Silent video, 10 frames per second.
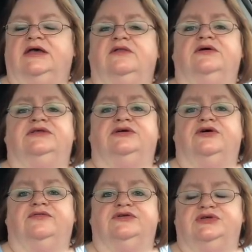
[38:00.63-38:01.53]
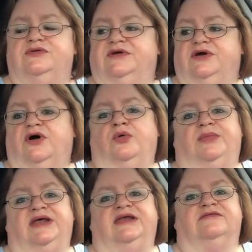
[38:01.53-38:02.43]
He looked it over tooth and comb,
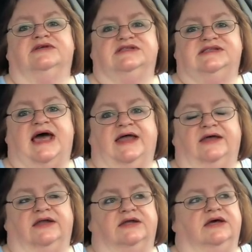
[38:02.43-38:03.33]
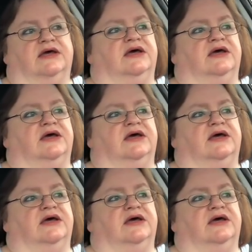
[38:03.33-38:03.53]
but he never sat in it.